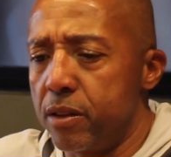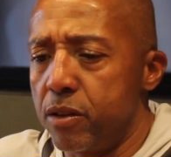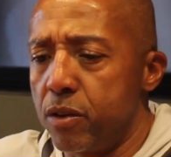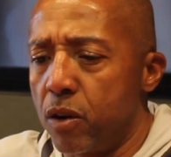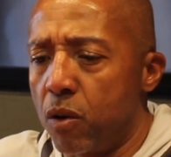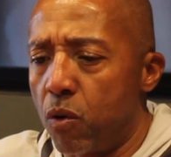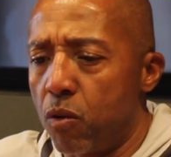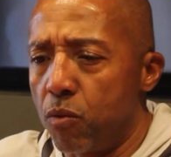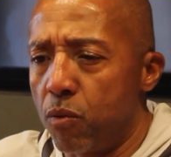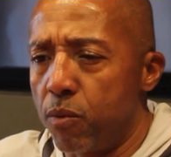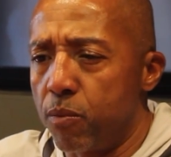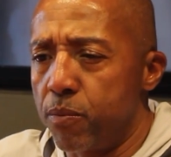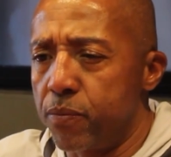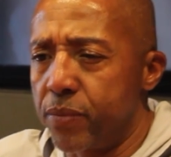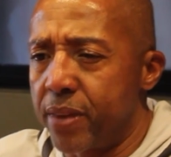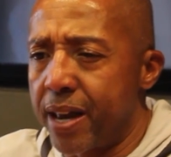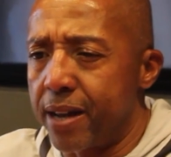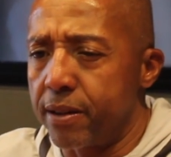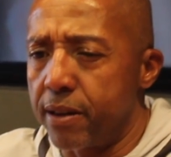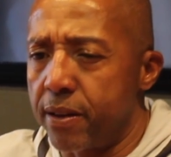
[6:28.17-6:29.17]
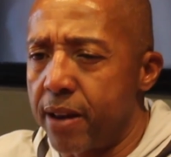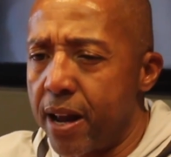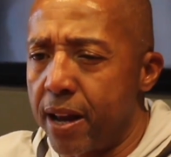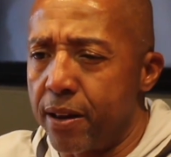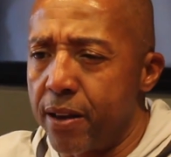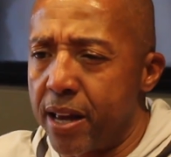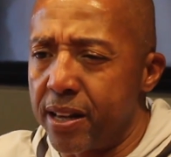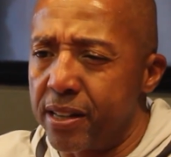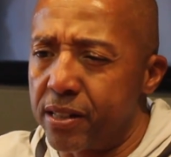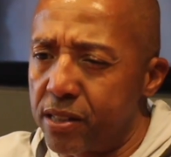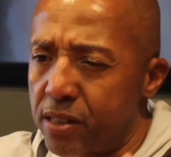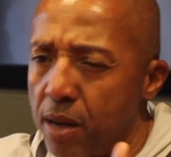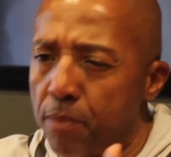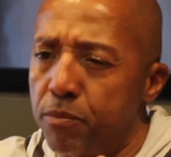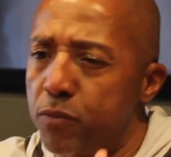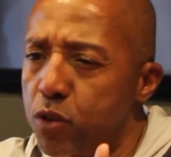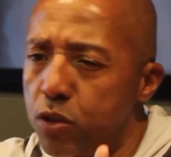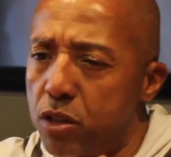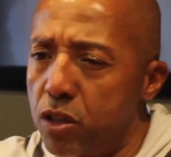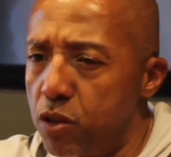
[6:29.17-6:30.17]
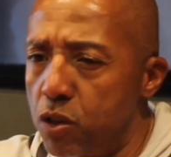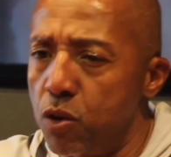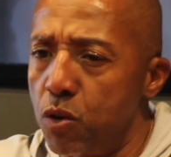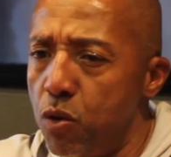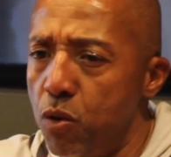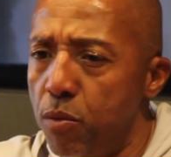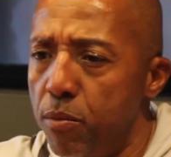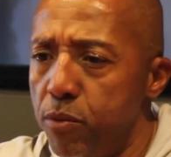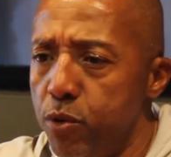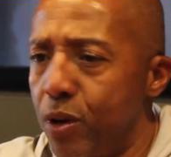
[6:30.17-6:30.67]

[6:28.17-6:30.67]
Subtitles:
you know, that it's something to do.